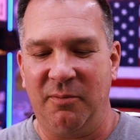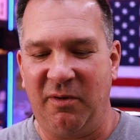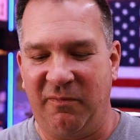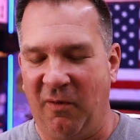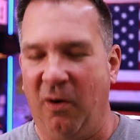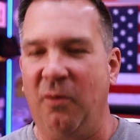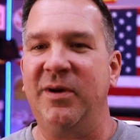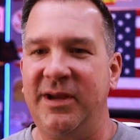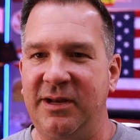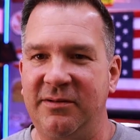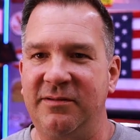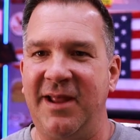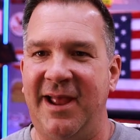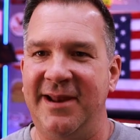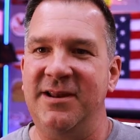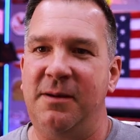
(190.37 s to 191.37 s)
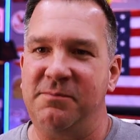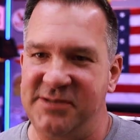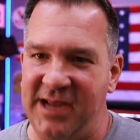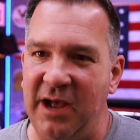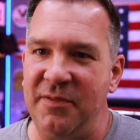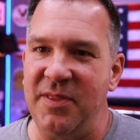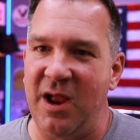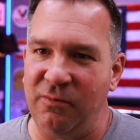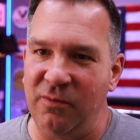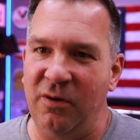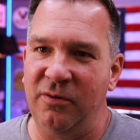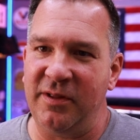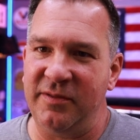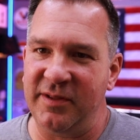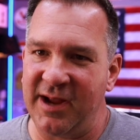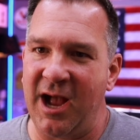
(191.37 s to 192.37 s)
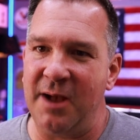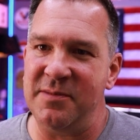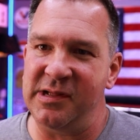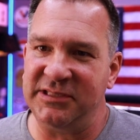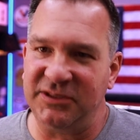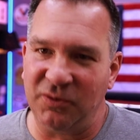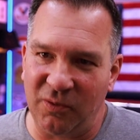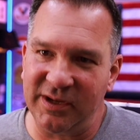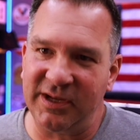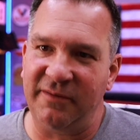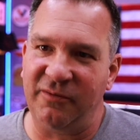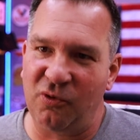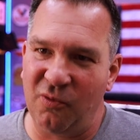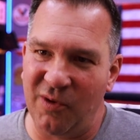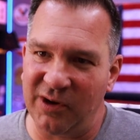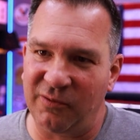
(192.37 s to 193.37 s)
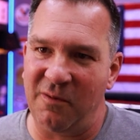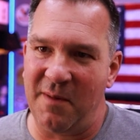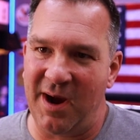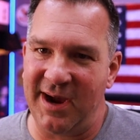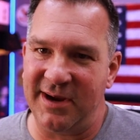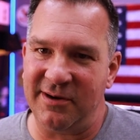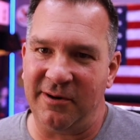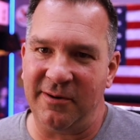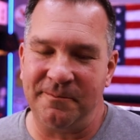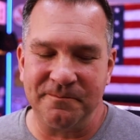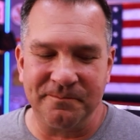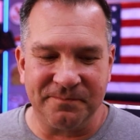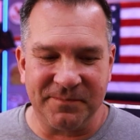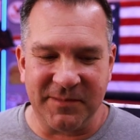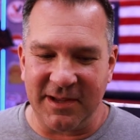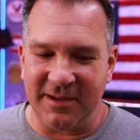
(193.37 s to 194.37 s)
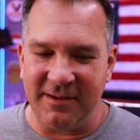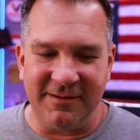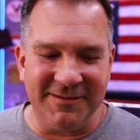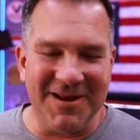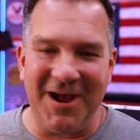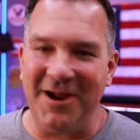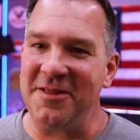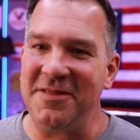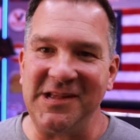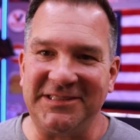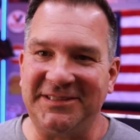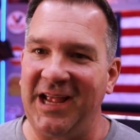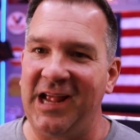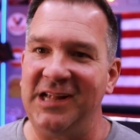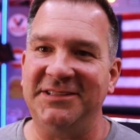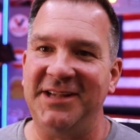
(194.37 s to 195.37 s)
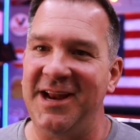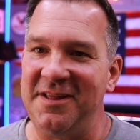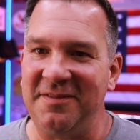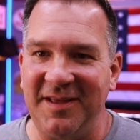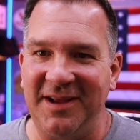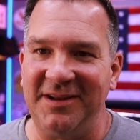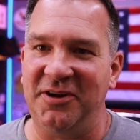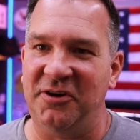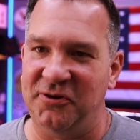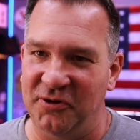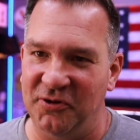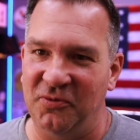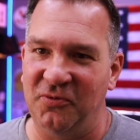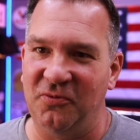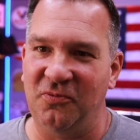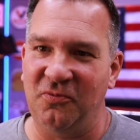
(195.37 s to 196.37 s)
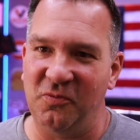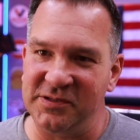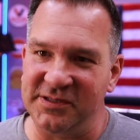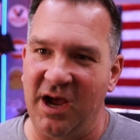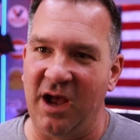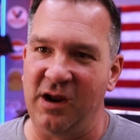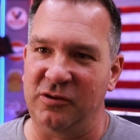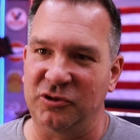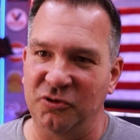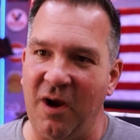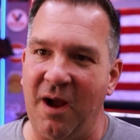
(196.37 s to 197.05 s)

Before we end up down that road in the comments, I want to give a quick reminder. None of this has anything to do with Donald